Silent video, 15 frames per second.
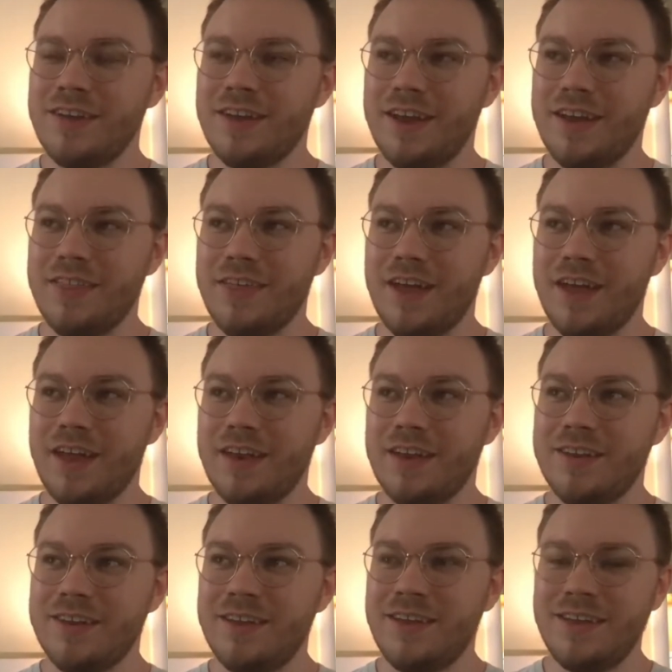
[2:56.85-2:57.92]
and then
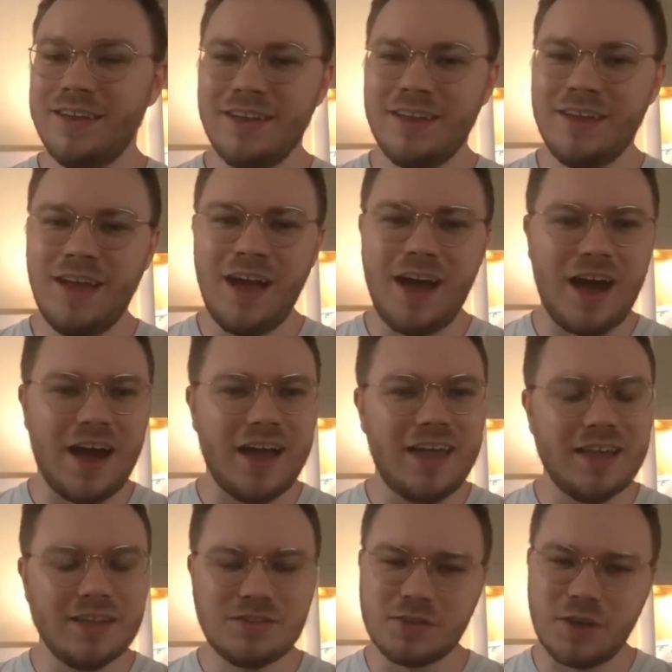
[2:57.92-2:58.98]
oh where'd you go i
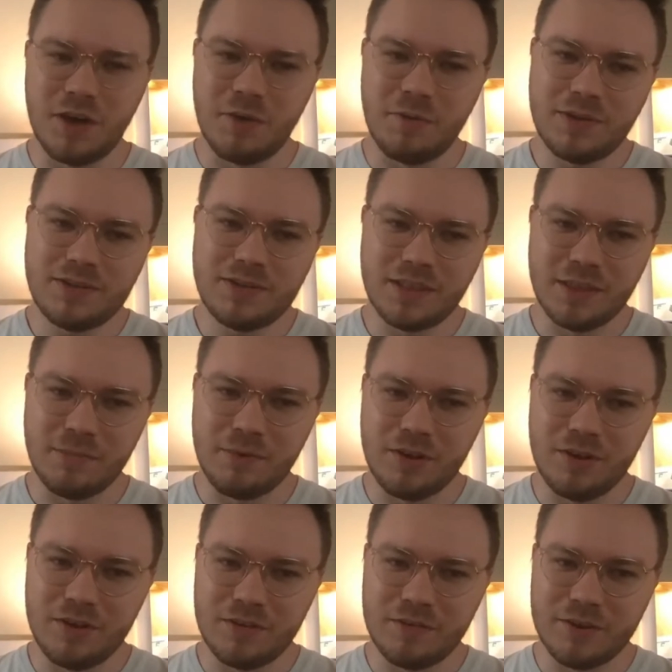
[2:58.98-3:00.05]
so i went to liberty
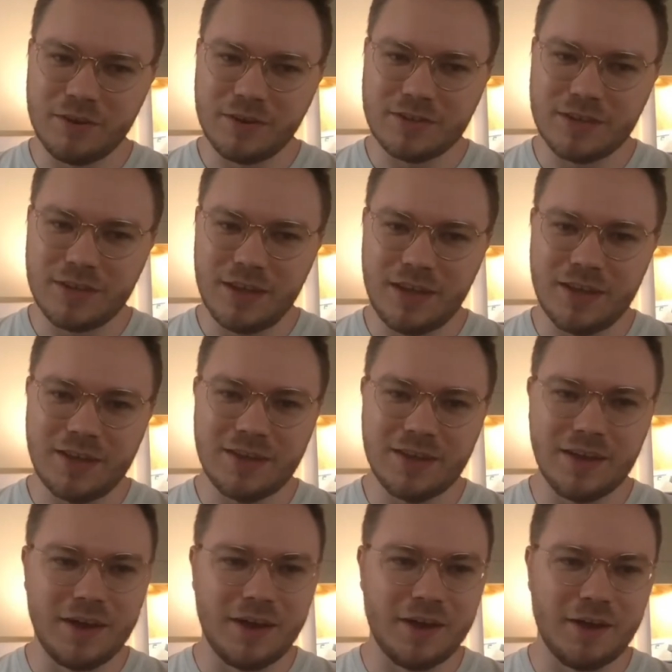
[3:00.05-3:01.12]
university
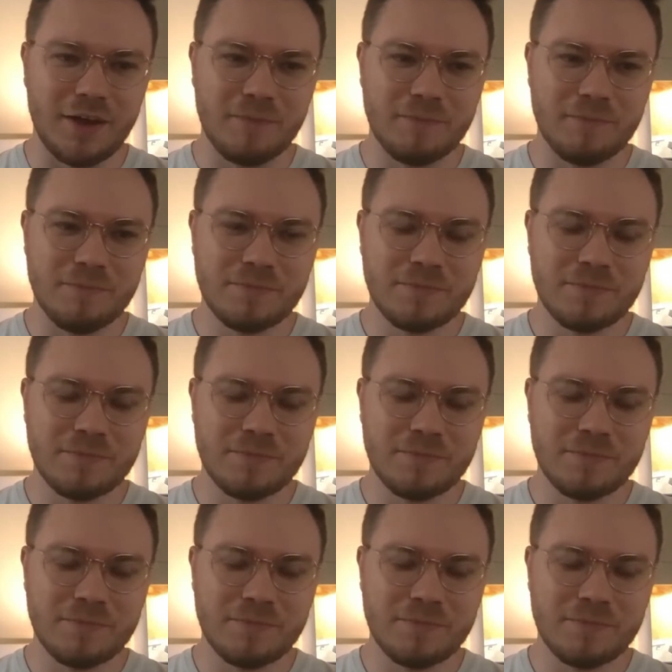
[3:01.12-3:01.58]
um, okay